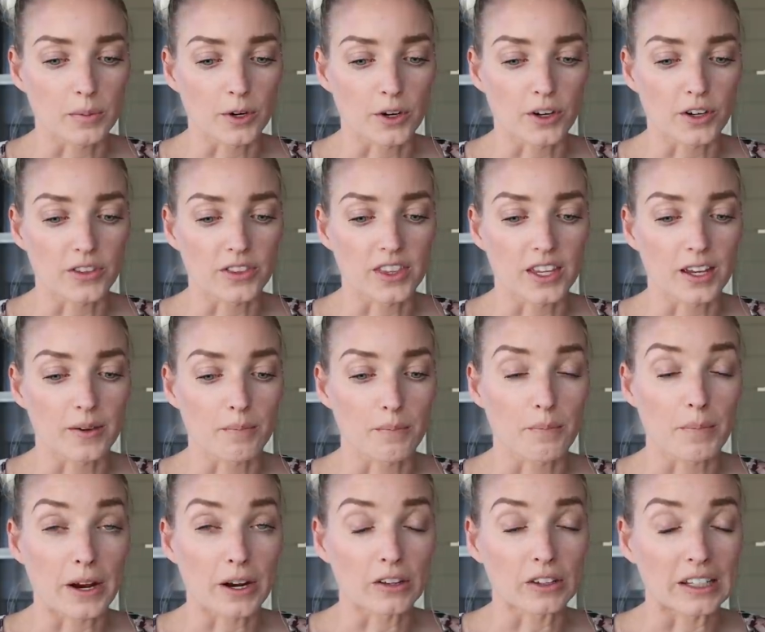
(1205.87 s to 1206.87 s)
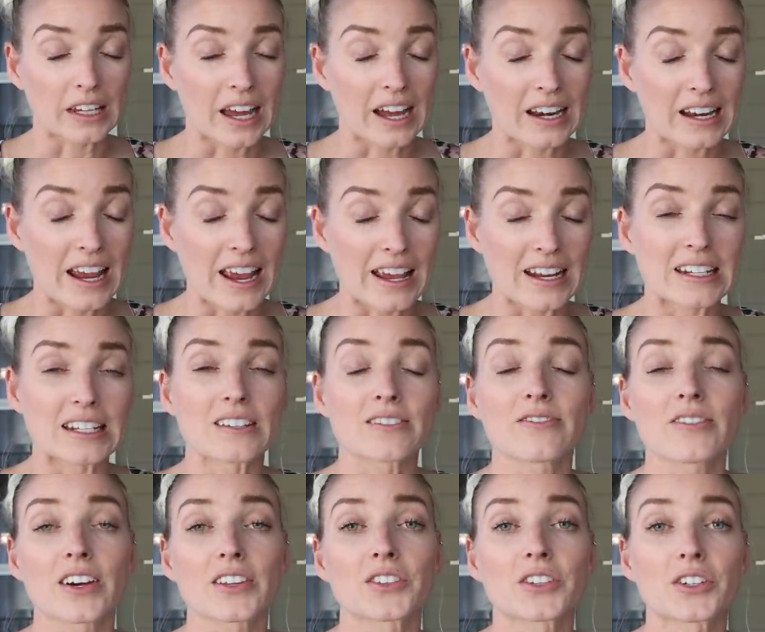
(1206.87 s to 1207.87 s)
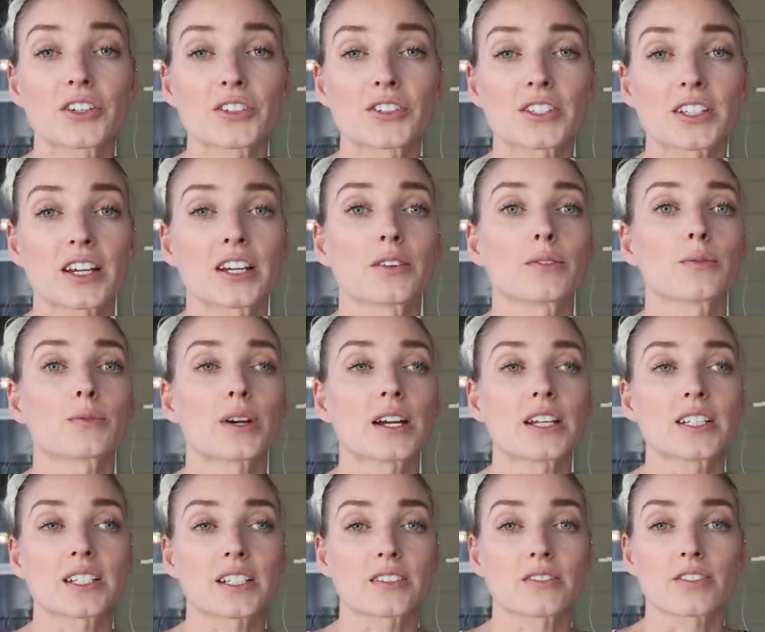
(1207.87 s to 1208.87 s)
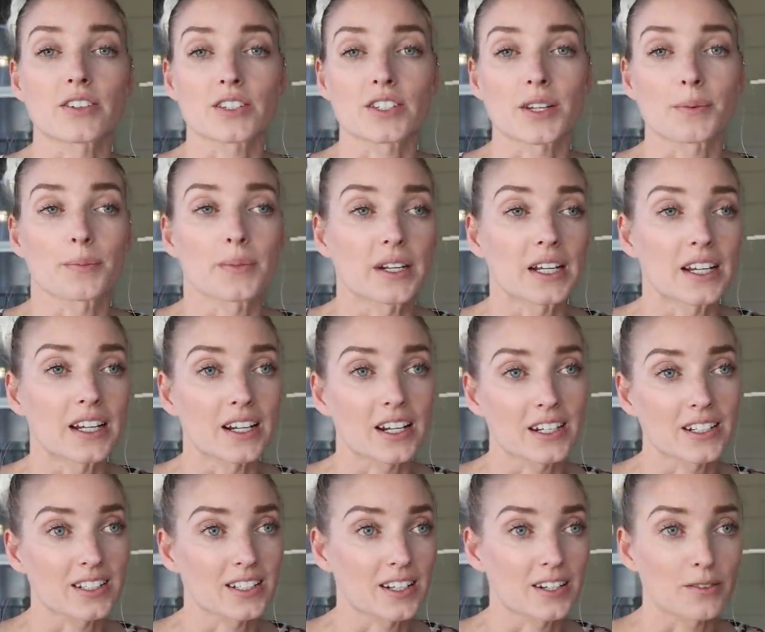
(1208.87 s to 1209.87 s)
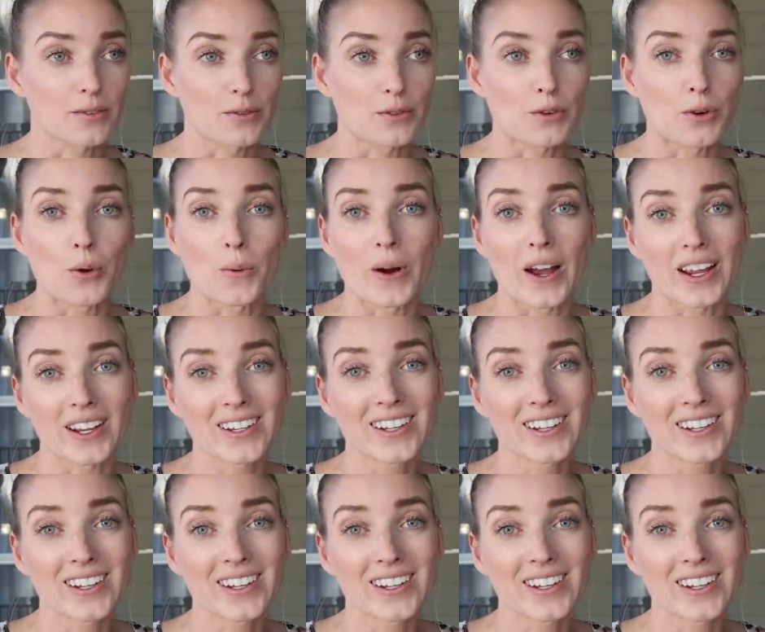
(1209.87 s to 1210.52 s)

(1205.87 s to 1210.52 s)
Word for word: bird that barely had any feathers and raise it for somebody and I said no way.